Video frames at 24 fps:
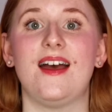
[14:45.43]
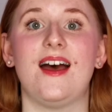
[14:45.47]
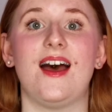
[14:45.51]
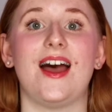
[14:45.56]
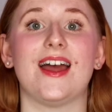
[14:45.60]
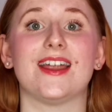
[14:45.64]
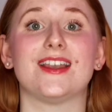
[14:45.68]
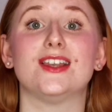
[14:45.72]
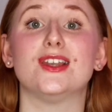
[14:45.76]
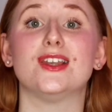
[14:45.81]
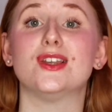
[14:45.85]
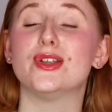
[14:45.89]

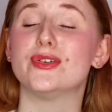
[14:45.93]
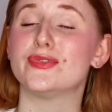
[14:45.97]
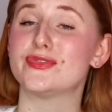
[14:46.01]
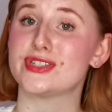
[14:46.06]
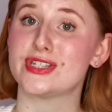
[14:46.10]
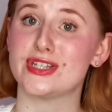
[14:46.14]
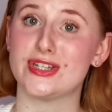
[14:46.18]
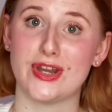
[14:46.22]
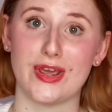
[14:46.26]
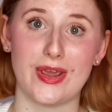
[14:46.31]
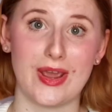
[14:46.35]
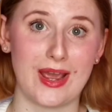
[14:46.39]
I'd love
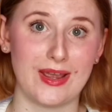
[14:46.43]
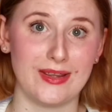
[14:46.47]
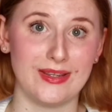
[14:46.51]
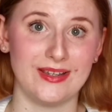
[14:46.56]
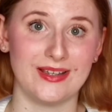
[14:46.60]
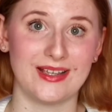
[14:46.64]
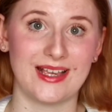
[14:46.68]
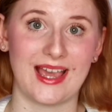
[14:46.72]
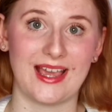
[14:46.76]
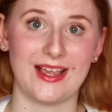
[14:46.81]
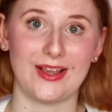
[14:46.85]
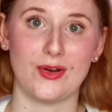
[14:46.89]
to know how
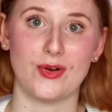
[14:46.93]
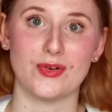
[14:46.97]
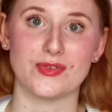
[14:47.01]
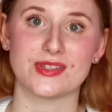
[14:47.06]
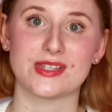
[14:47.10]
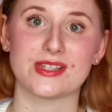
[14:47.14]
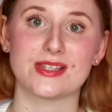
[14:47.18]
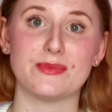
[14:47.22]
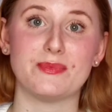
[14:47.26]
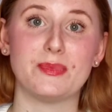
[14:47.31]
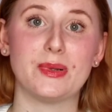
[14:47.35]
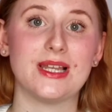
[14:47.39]
you're getting on,
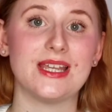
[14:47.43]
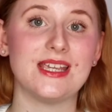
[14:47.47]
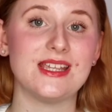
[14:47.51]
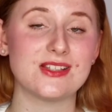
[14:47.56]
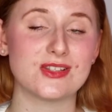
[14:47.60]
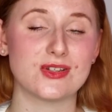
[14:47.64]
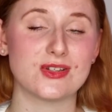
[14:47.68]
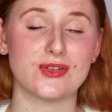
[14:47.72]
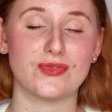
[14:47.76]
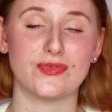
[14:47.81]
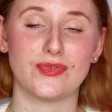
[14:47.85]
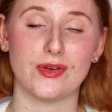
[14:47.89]
so please
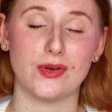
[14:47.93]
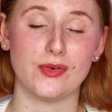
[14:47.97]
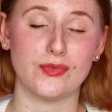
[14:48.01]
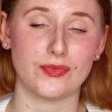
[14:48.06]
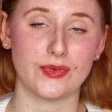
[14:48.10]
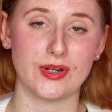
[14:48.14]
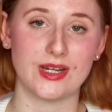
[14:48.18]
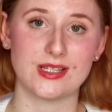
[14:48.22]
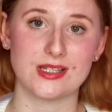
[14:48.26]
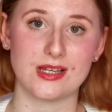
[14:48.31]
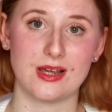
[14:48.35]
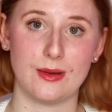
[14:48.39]
do feel
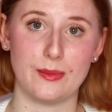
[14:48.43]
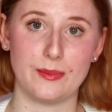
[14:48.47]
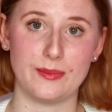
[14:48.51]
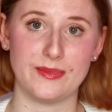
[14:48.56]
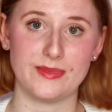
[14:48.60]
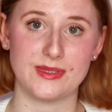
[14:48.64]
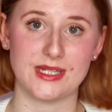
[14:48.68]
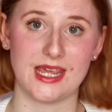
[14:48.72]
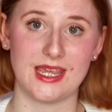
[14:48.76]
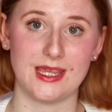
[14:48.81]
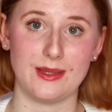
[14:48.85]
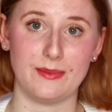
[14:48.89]
free to
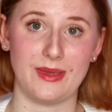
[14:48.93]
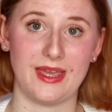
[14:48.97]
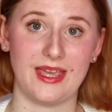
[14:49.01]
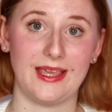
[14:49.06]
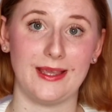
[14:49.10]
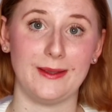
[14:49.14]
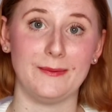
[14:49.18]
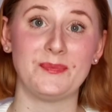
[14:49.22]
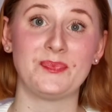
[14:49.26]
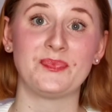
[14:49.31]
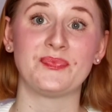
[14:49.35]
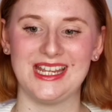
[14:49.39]
update
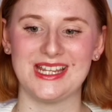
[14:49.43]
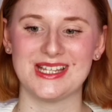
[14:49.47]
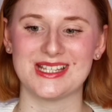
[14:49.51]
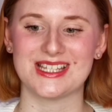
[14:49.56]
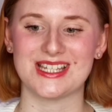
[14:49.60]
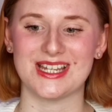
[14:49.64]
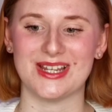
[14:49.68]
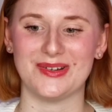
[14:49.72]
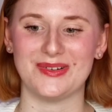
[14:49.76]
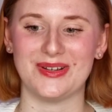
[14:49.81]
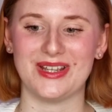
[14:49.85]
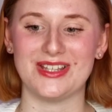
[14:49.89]
me.
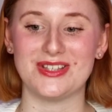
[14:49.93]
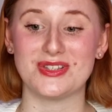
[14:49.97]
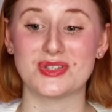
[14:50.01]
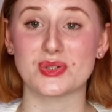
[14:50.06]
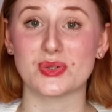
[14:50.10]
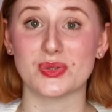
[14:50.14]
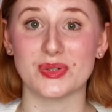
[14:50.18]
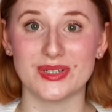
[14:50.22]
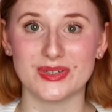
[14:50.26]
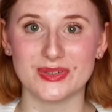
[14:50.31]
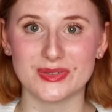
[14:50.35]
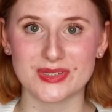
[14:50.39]
So
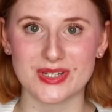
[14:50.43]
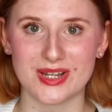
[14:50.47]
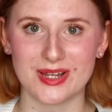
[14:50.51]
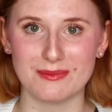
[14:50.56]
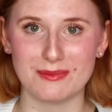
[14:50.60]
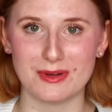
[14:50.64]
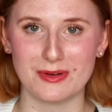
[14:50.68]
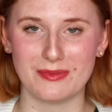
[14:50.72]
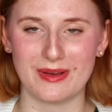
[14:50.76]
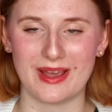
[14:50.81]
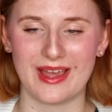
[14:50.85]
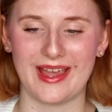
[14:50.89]
enjoy your
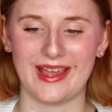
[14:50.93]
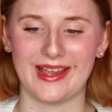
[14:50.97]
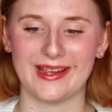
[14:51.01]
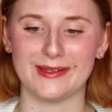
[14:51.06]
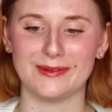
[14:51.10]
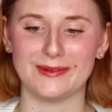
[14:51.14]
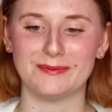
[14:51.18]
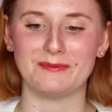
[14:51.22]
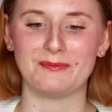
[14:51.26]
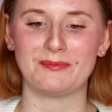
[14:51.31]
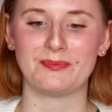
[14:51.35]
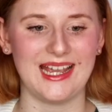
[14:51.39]
time
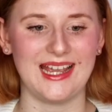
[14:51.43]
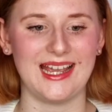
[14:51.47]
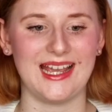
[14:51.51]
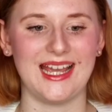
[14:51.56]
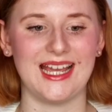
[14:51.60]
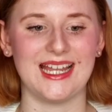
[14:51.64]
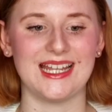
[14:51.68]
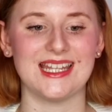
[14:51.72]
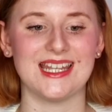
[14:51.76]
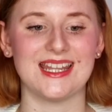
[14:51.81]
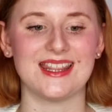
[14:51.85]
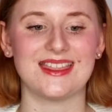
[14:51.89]
away,
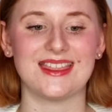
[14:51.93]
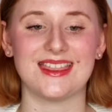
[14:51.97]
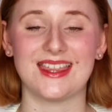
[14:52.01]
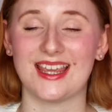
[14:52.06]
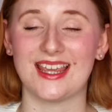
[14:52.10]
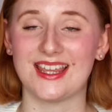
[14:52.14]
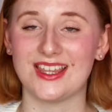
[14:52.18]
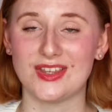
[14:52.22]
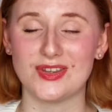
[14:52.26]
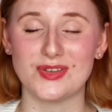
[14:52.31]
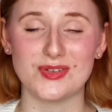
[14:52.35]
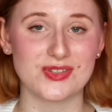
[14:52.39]
and
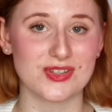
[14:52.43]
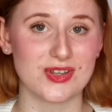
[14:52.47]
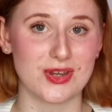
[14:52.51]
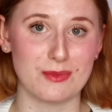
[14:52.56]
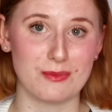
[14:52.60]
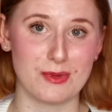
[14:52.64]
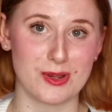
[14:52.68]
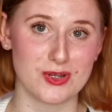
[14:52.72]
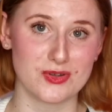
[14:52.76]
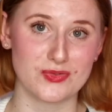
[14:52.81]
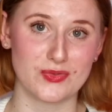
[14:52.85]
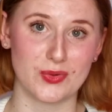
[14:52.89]
thank you so
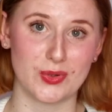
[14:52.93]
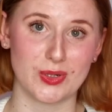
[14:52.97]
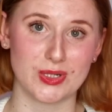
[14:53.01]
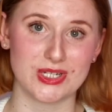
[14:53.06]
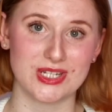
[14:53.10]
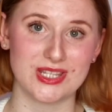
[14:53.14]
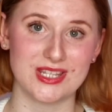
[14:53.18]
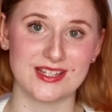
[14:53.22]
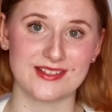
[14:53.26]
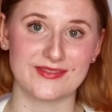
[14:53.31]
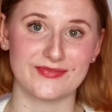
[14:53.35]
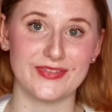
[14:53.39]
much for
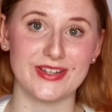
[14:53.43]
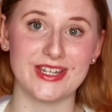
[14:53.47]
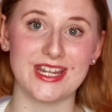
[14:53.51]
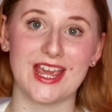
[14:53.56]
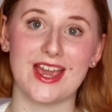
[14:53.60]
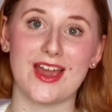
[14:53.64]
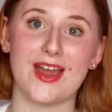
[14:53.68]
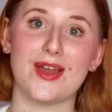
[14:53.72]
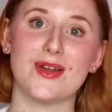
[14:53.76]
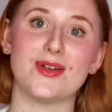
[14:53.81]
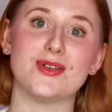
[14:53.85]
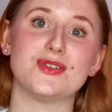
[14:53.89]
watching this
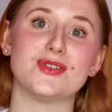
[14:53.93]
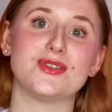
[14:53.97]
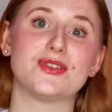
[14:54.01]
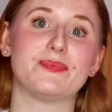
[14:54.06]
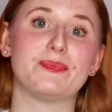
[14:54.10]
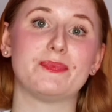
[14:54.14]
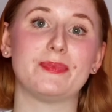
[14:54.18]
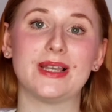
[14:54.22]
video.